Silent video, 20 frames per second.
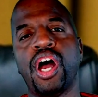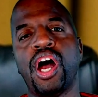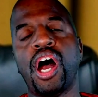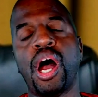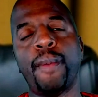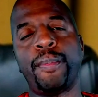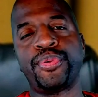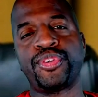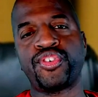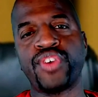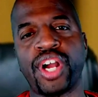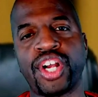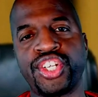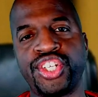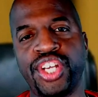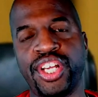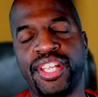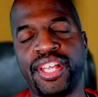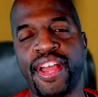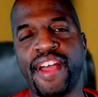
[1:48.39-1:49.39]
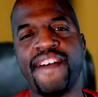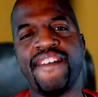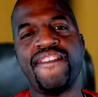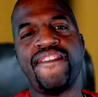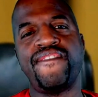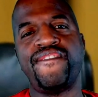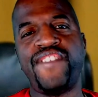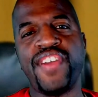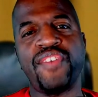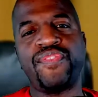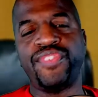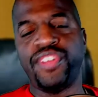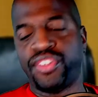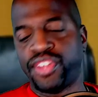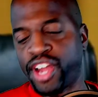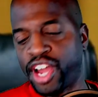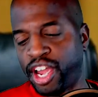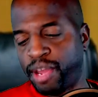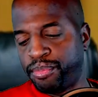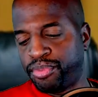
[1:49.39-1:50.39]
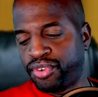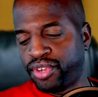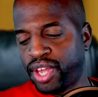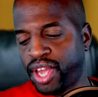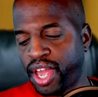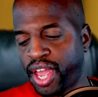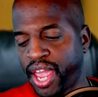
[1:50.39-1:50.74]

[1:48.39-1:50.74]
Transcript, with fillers: obstruction 50 times.